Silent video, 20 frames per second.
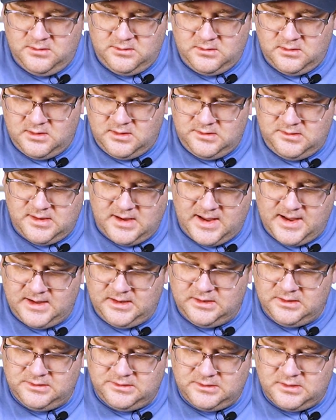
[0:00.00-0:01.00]
So that tag
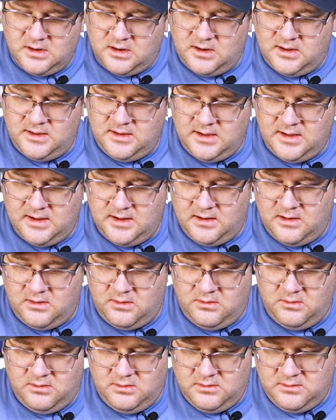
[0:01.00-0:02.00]
end's gone
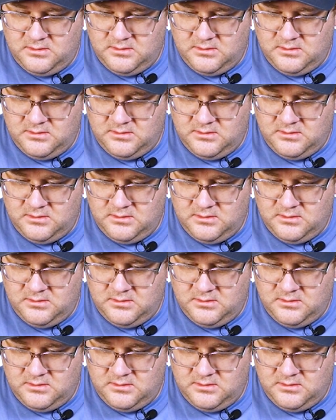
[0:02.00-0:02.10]
now.